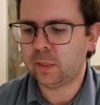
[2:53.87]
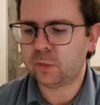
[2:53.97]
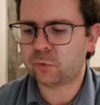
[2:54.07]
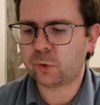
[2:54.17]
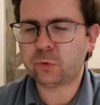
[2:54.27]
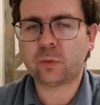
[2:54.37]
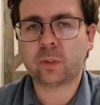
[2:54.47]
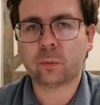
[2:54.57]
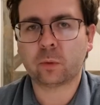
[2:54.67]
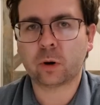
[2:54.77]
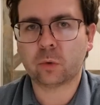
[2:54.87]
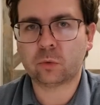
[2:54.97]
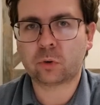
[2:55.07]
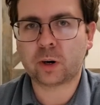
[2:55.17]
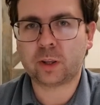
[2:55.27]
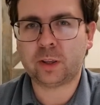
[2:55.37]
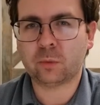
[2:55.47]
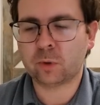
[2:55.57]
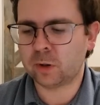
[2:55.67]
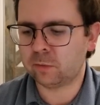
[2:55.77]
The first thing that we're going to try to get
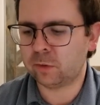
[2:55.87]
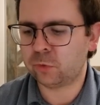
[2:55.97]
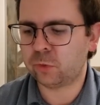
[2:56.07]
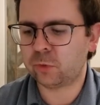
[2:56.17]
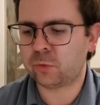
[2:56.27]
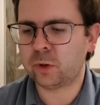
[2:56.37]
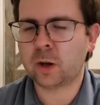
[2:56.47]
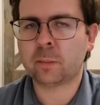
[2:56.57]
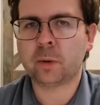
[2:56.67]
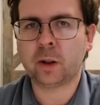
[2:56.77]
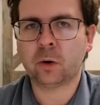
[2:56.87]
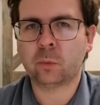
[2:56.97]
rid of is this denominator.